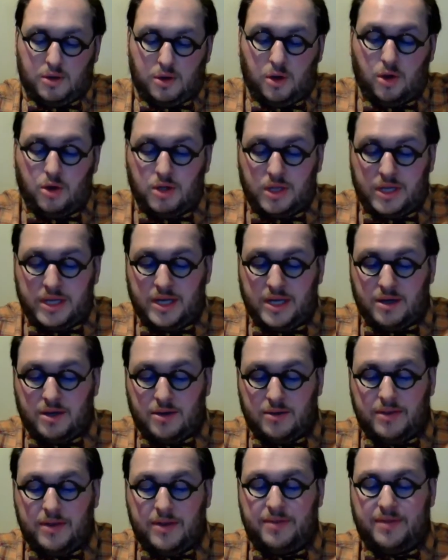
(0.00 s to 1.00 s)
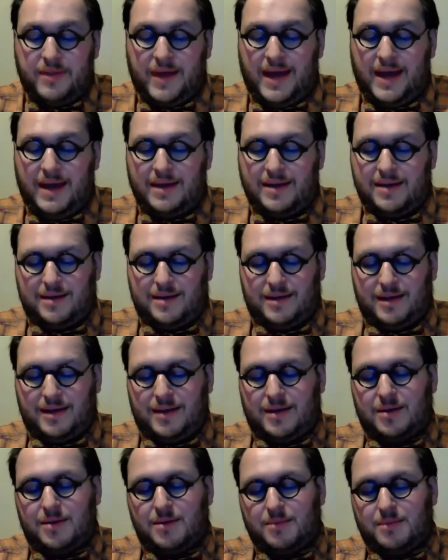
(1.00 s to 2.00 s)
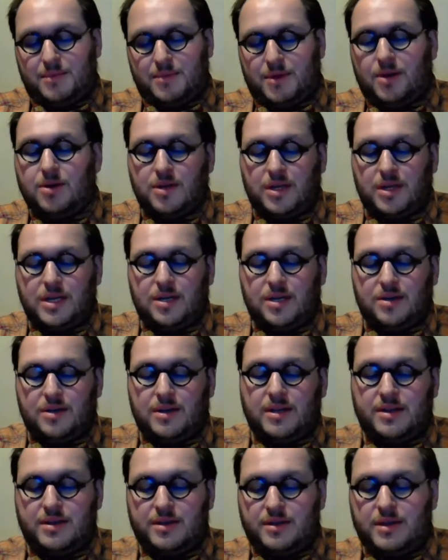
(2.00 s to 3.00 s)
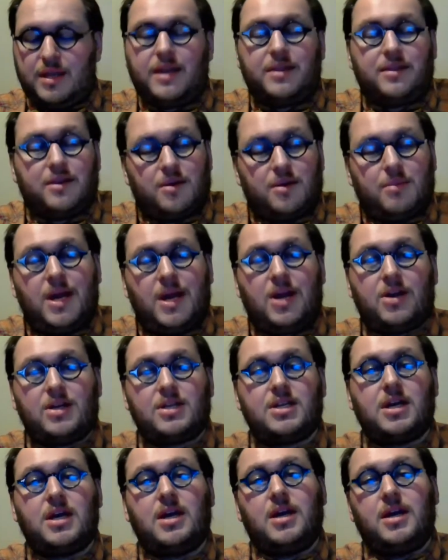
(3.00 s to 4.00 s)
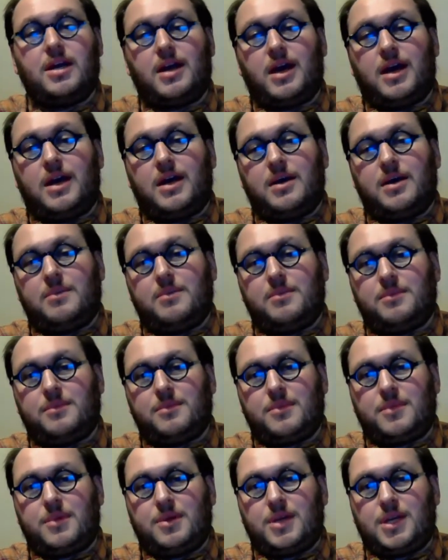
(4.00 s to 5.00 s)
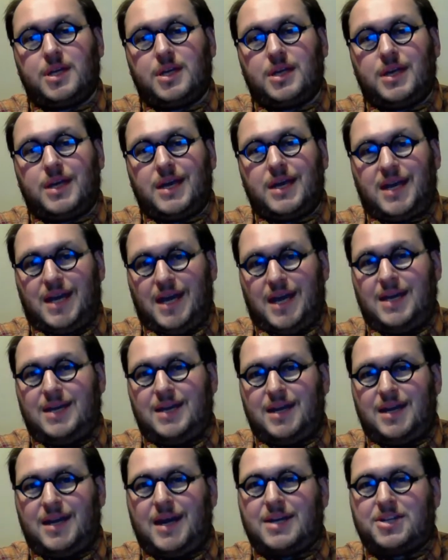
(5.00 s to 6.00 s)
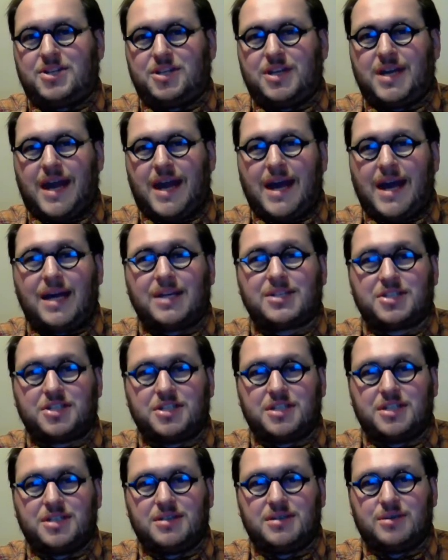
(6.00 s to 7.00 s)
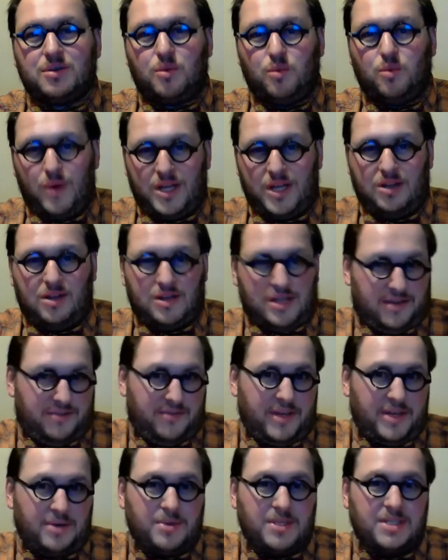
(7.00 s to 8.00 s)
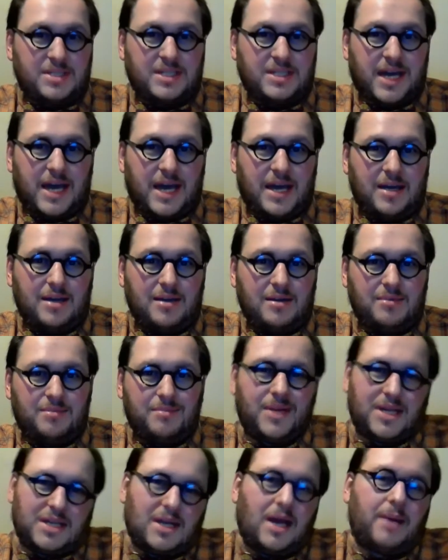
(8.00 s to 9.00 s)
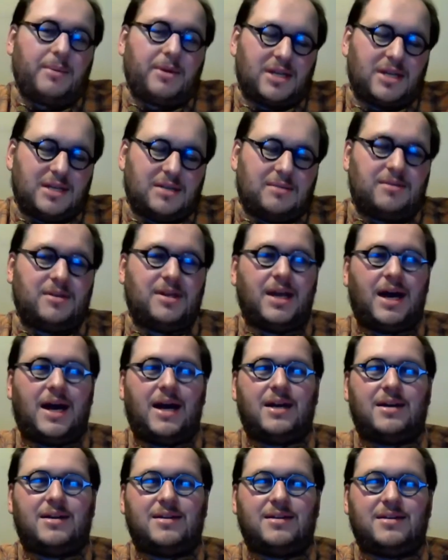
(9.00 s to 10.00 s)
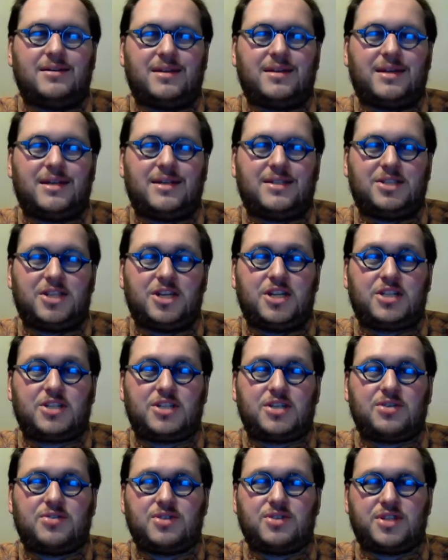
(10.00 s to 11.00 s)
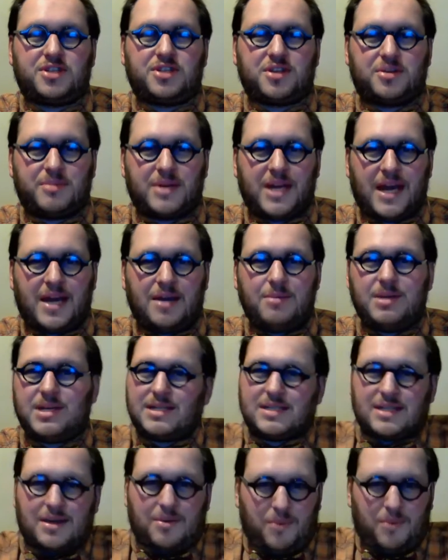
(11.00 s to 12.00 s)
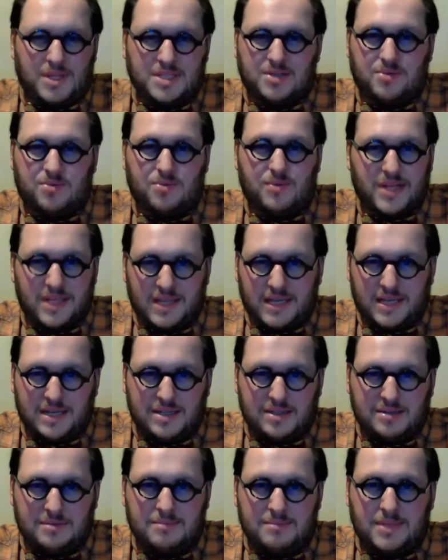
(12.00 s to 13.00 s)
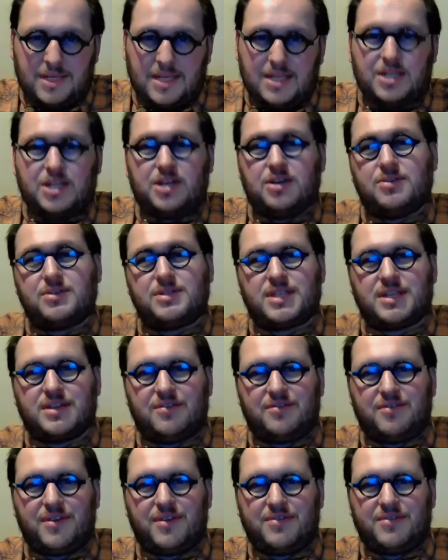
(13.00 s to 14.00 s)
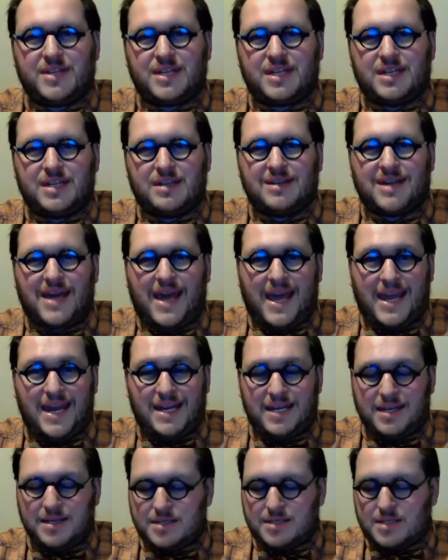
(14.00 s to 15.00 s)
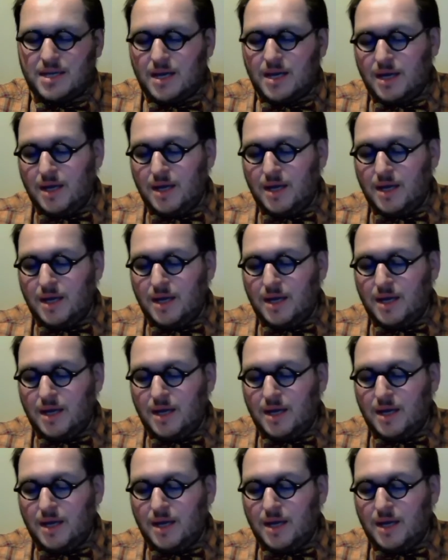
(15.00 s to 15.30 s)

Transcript: Earlier than that, earlier than their marriage, Anne had actually asked Will if he was gay. But, I mean, not, she doesn't use the term gay because that wasn't really in use in the 1580s.